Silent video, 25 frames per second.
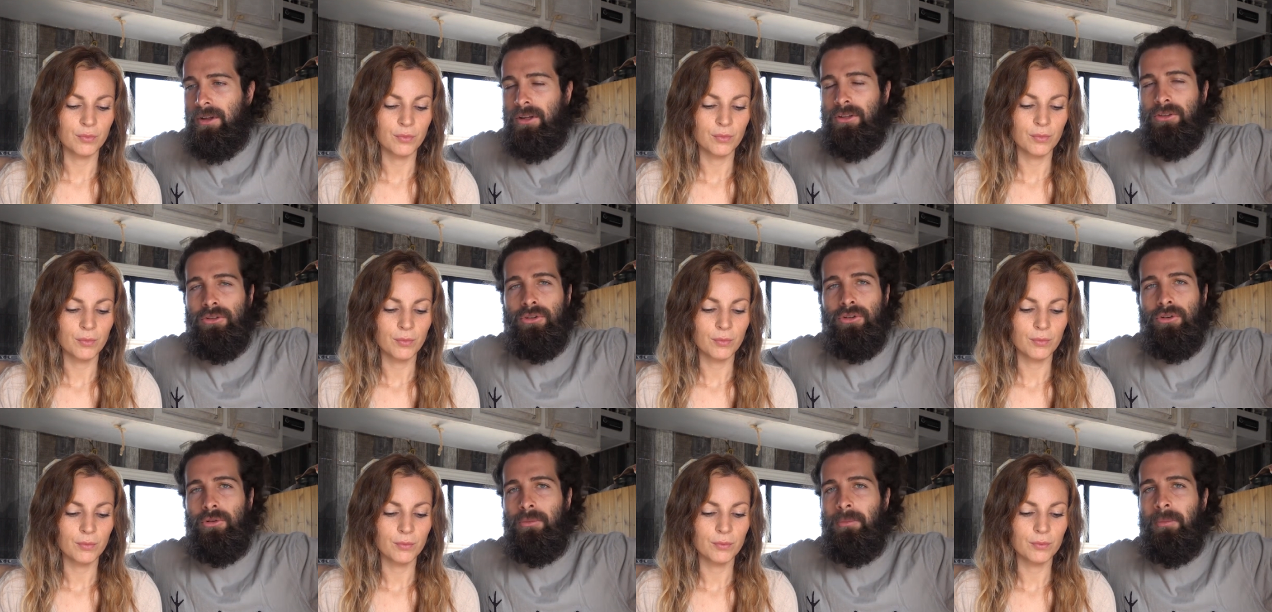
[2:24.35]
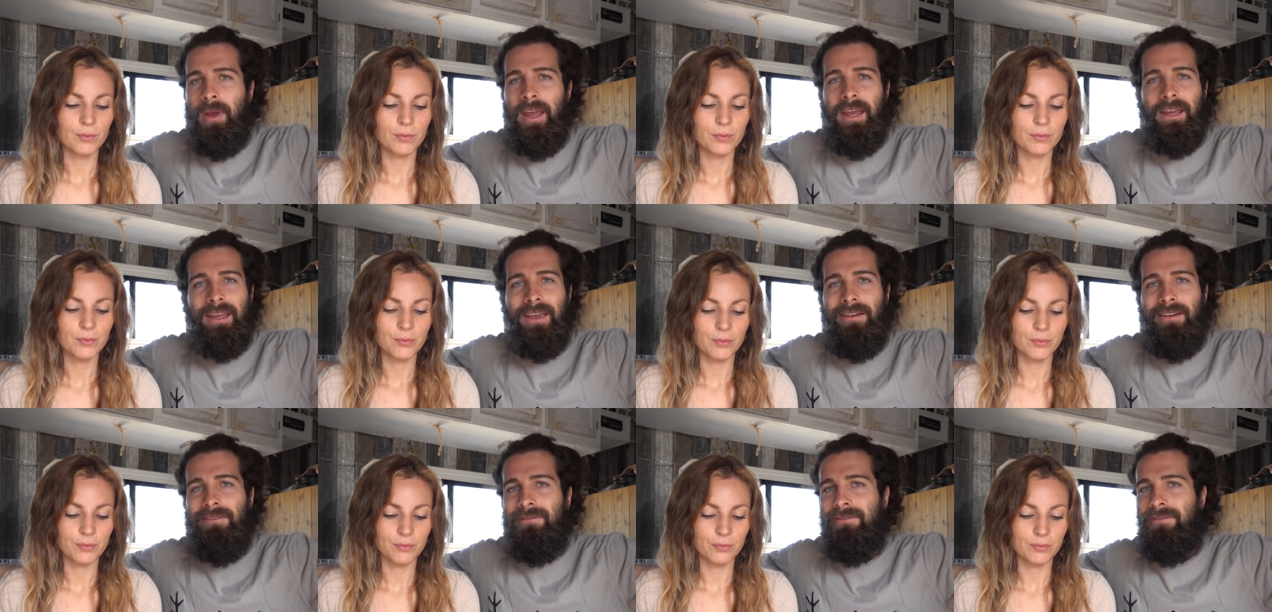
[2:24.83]
Speaker 1: do you
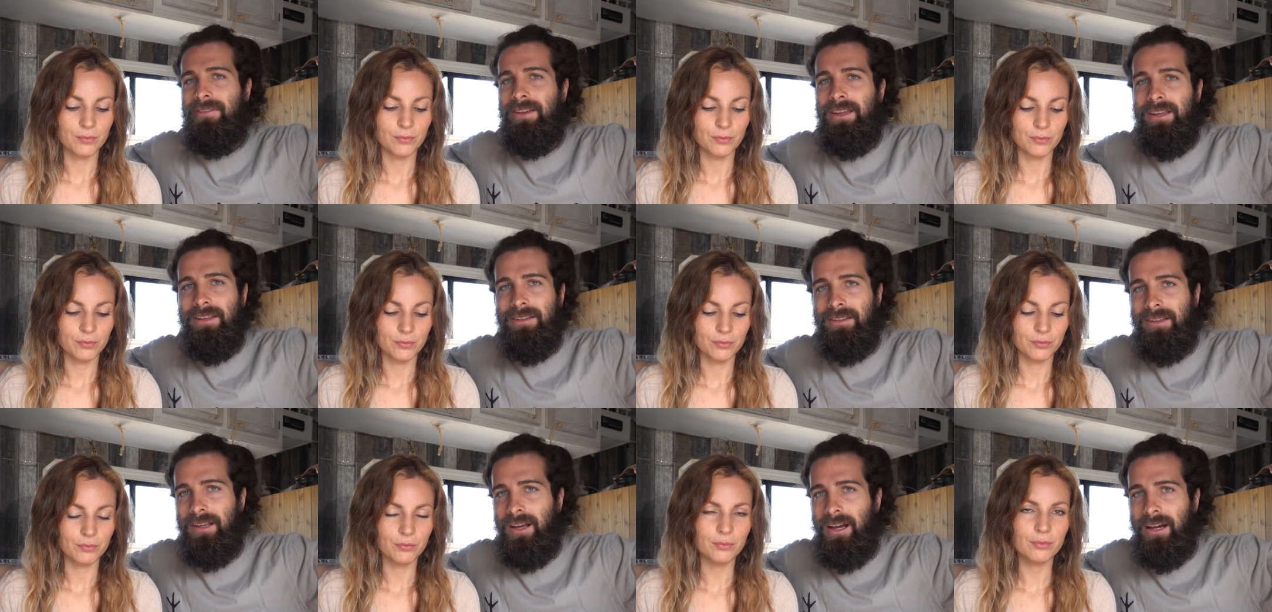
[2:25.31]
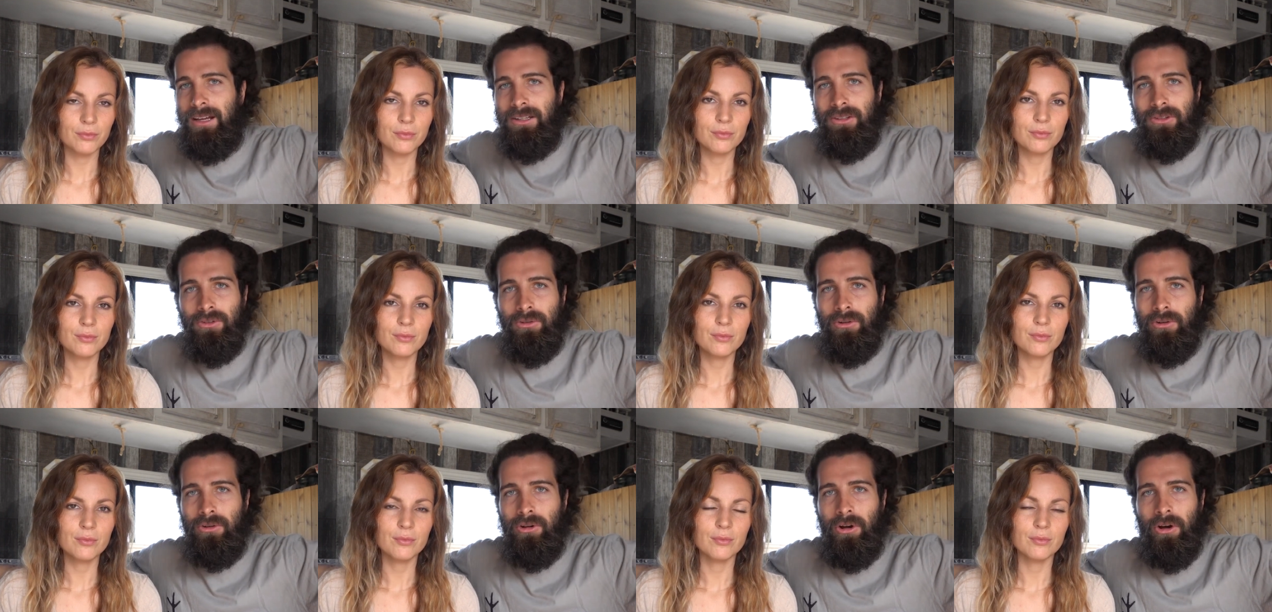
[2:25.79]
make a visa
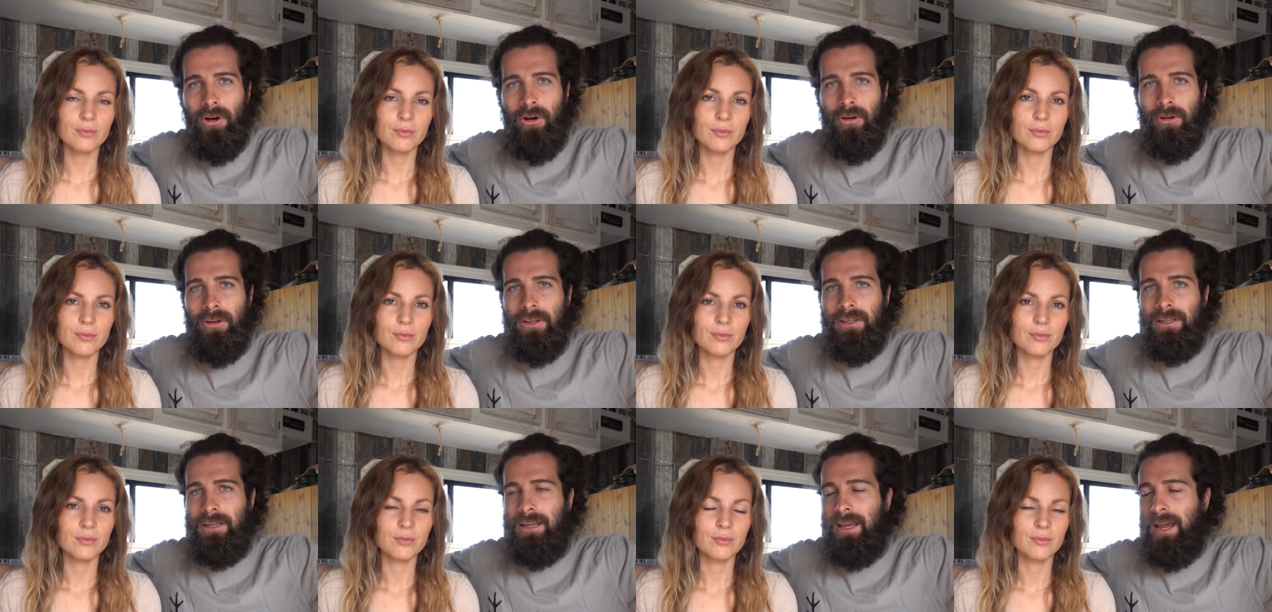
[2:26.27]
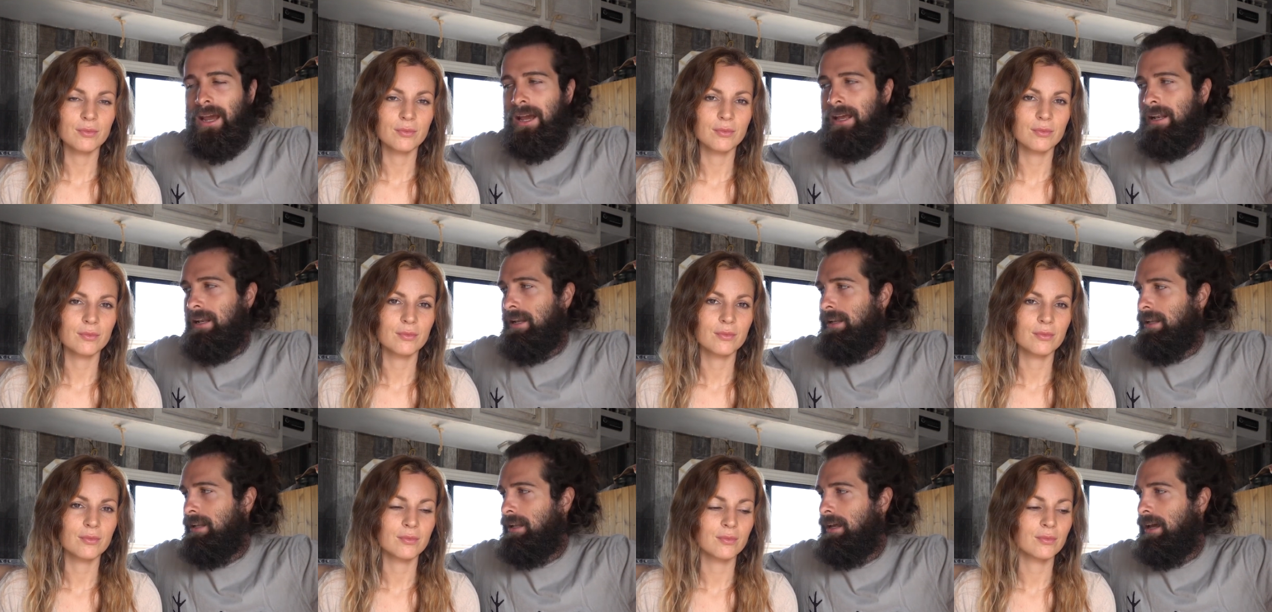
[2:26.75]
to go in
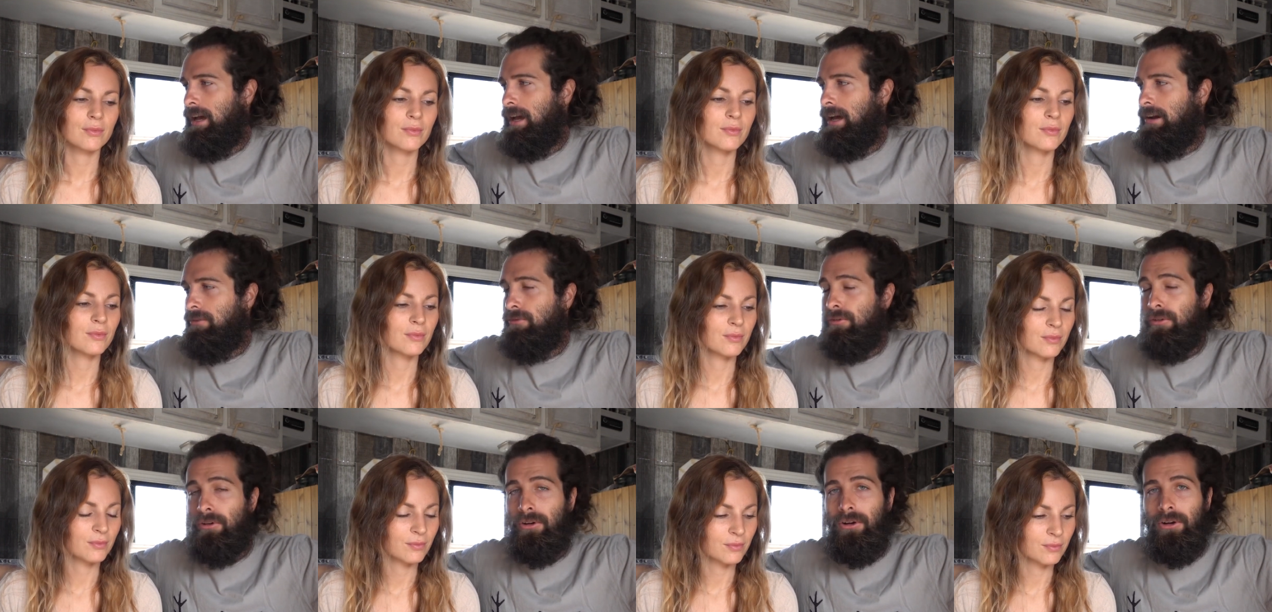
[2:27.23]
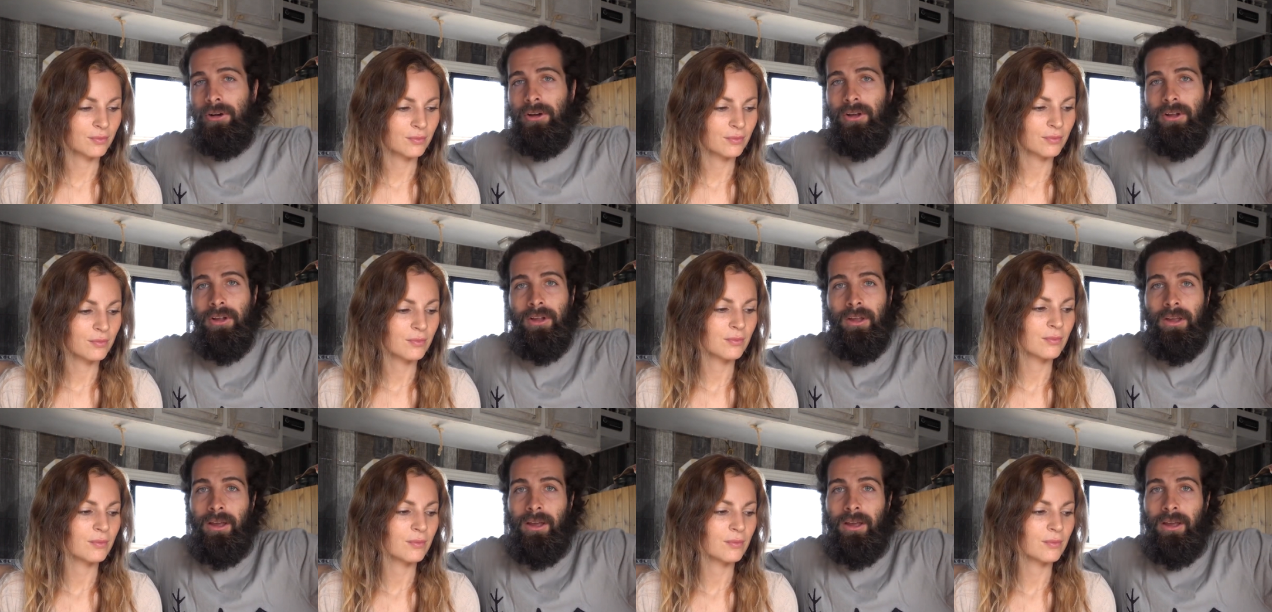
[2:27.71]
canada for uh,